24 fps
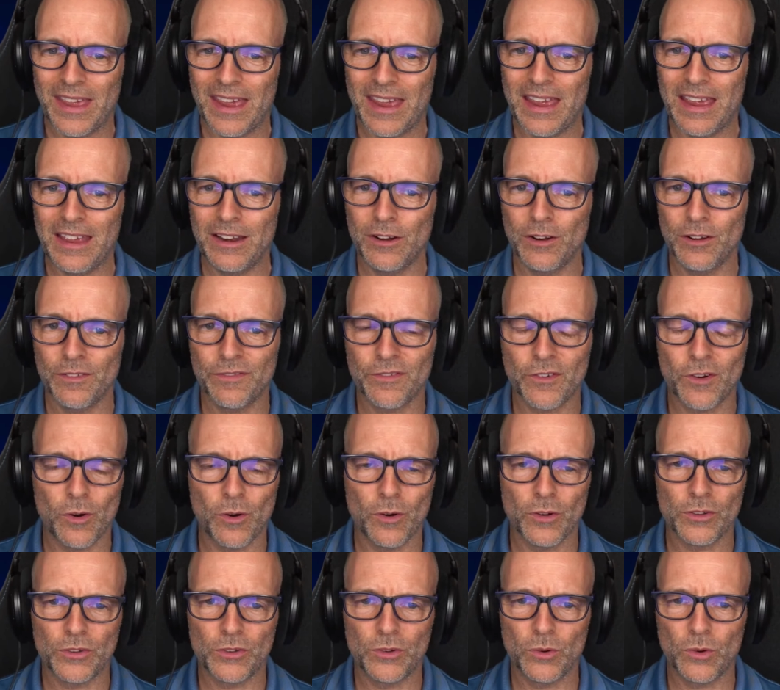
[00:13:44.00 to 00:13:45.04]
And of
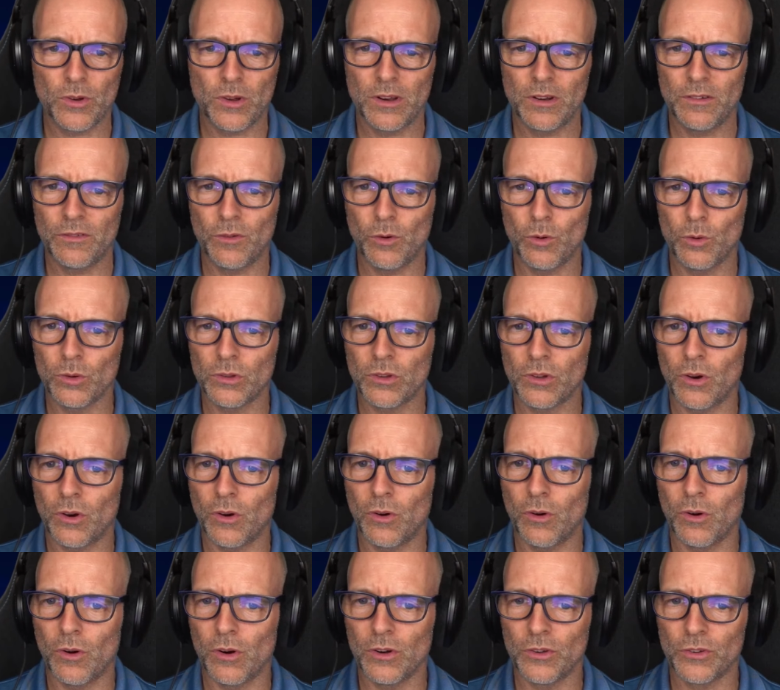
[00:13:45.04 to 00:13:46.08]
course, you can vote
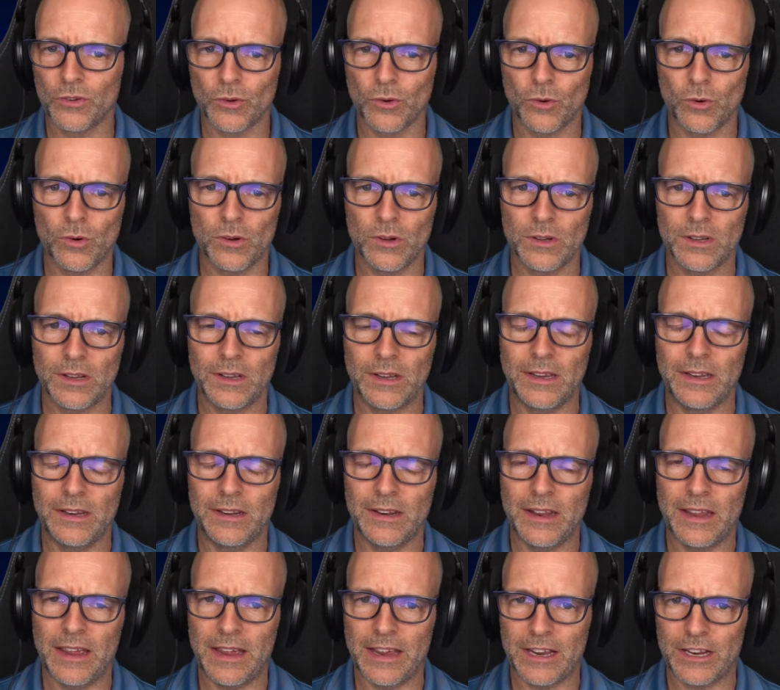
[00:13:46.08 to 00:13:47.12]
also in
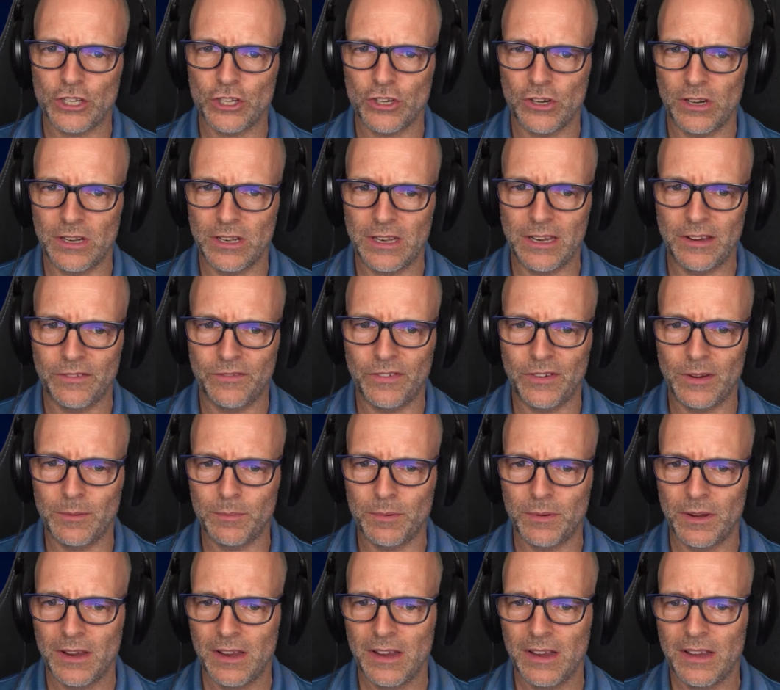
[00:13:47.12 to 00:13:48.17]
the actual
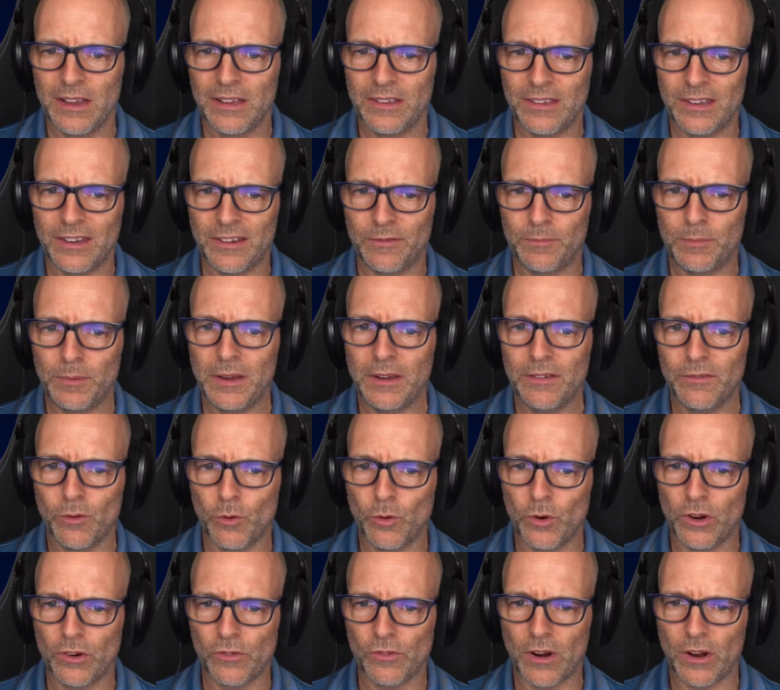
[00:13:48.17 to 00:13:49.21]
DFIP CFP
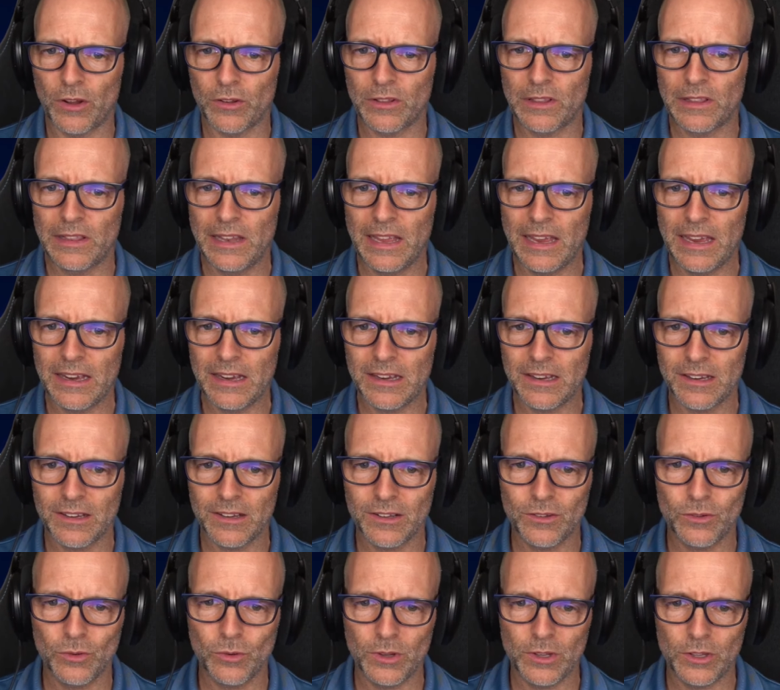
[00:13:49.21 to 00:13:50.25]
voting round.
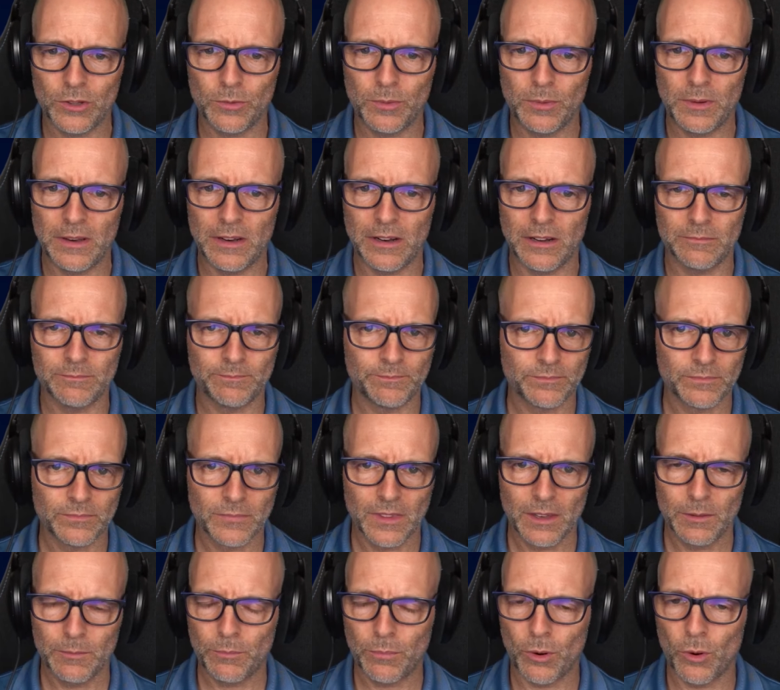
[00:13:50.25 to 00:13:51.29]
Link to a Twitter
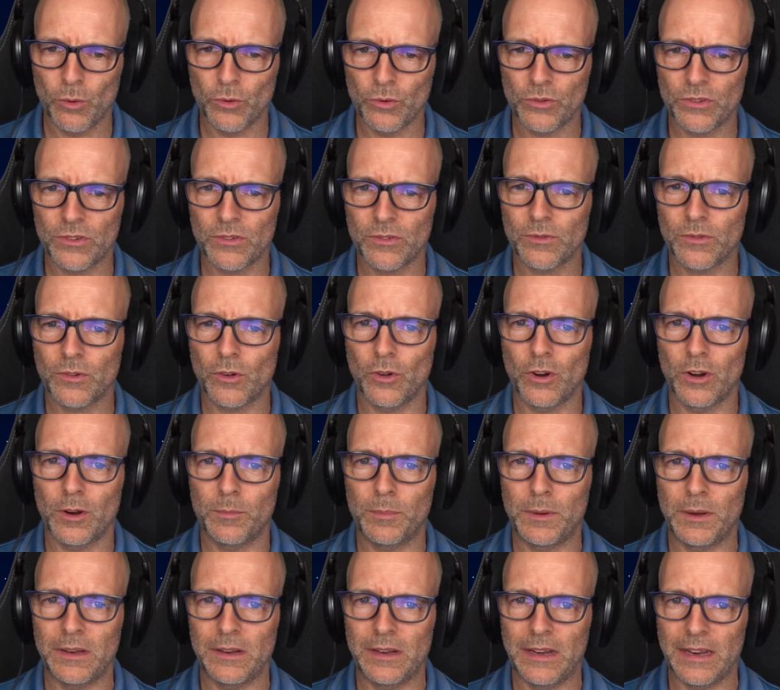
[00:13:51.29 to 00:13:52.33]
post gonna
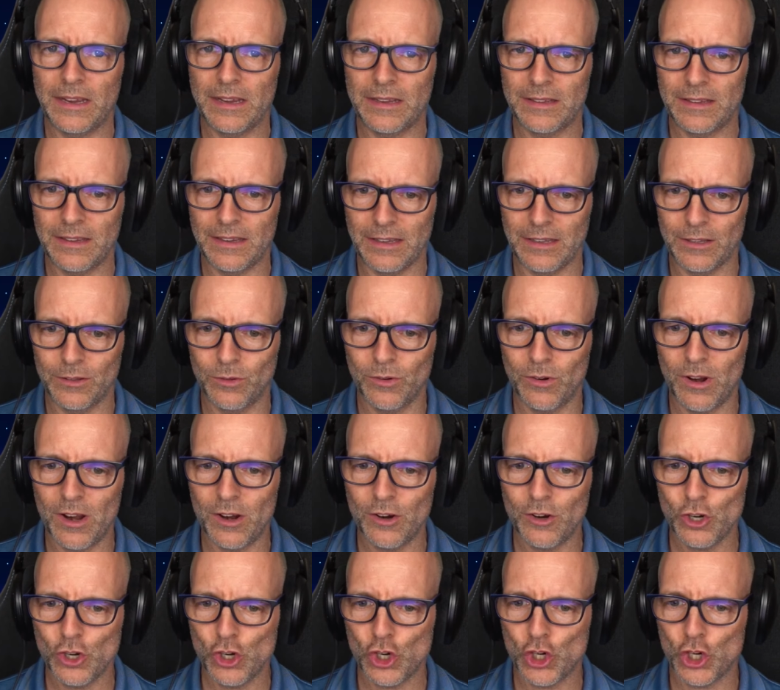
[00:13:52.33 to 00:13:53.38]
be linked into
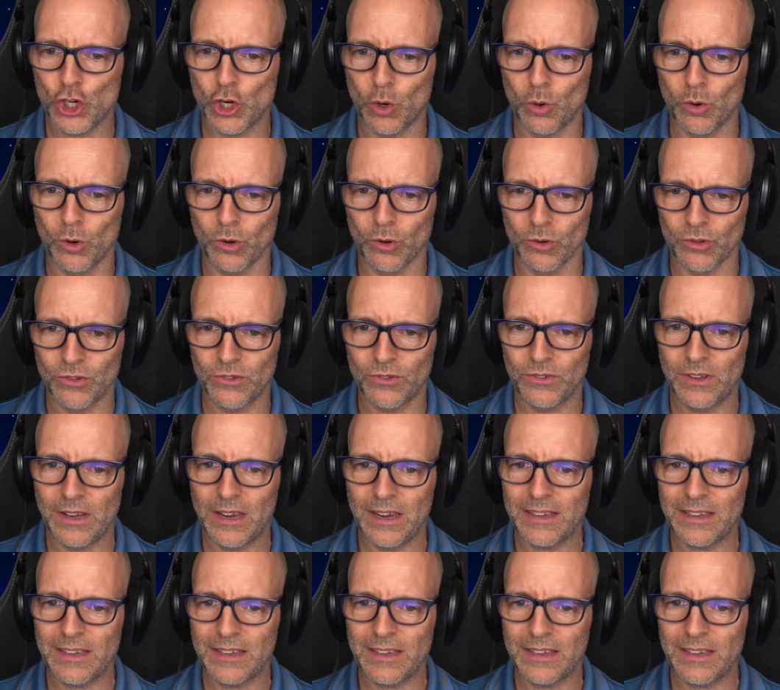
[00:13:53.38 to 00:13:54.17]
the show notes.